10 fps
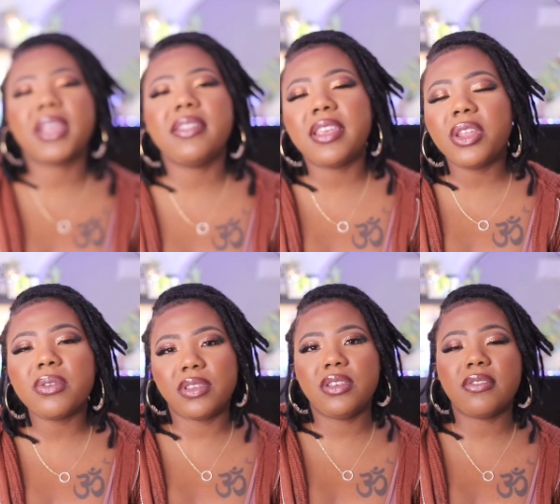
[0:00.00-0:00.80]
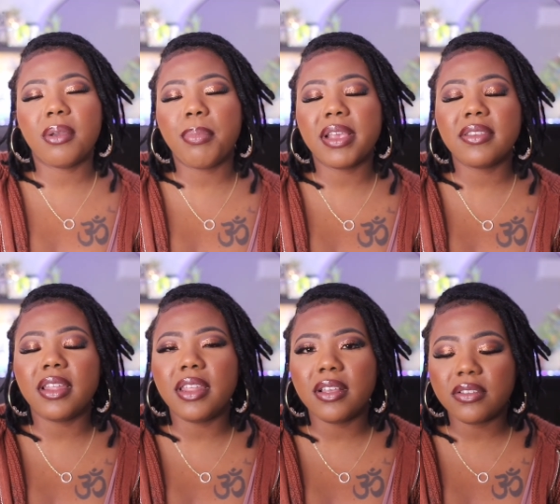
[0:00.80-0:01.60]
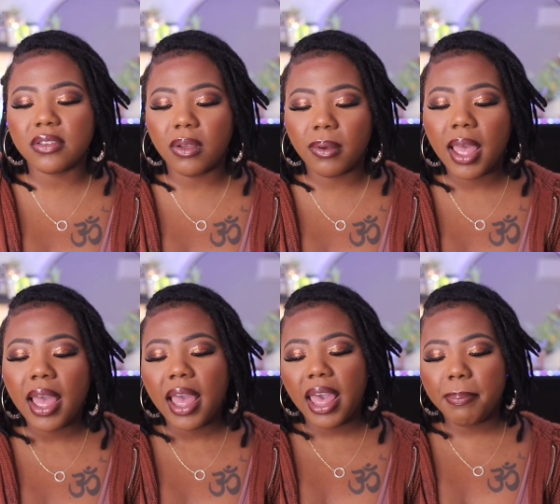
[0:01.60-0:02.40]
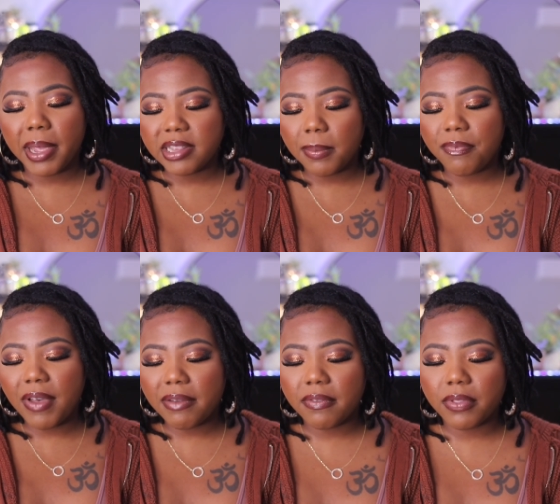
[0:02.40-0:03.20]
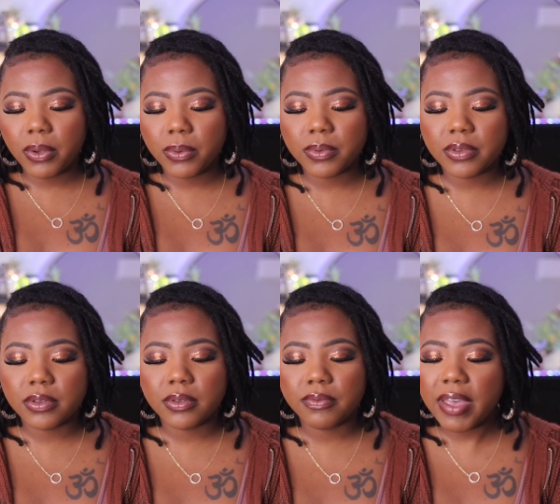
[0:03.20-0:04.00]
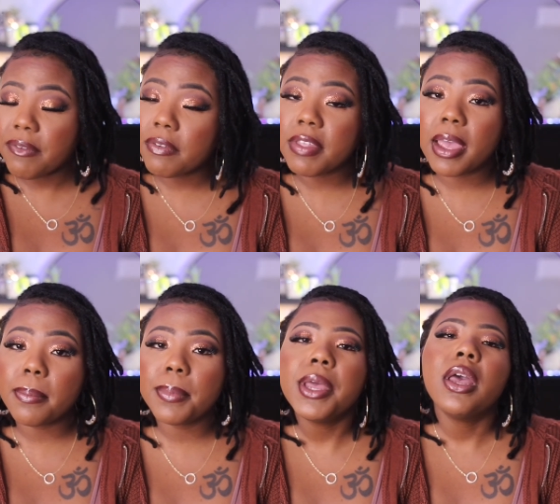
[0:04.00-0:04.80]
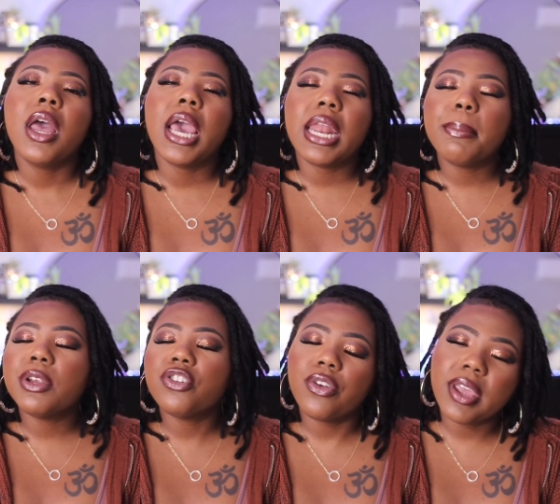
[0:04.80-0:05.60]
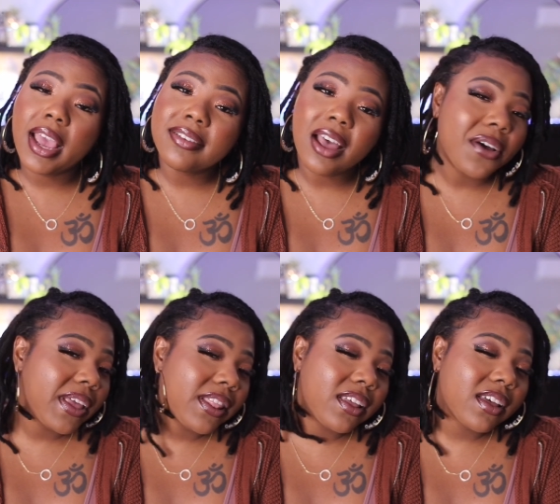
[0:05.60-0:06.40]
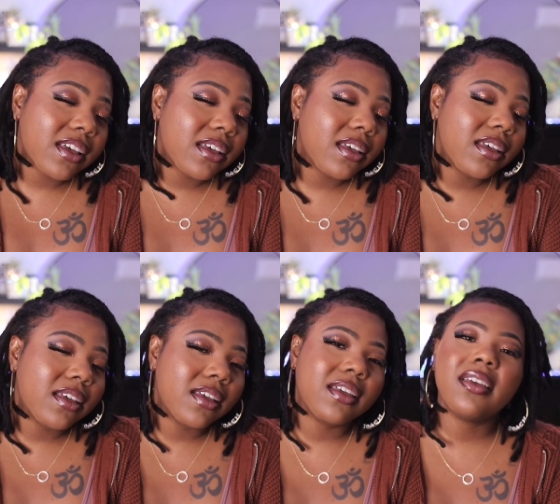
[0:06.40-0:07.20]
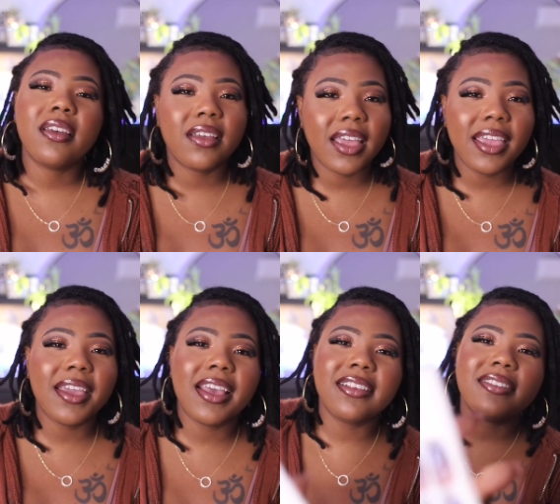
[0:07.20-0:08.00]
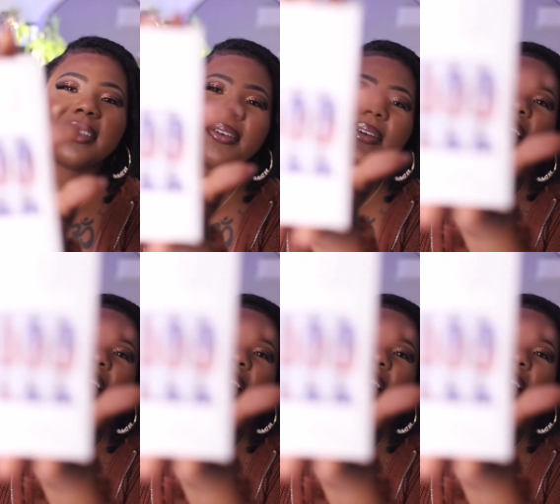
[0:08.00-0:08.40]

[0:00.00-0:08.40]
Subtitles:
continuously using press-on nails. So I picked up 5 of them, and I'm gonna show you guys how they look. Okay, guys, so